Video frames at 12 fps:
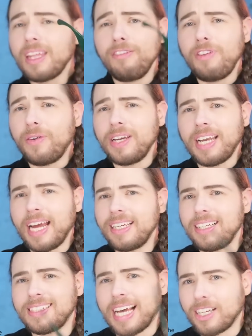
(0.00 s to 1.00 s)
very
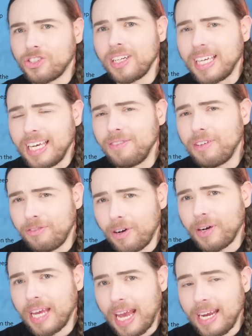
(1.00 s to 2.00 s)
90s, actually even
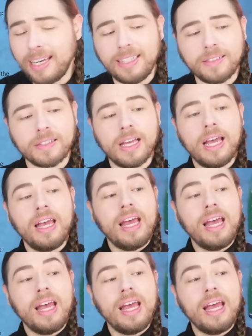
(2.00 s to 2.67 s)
very 80s.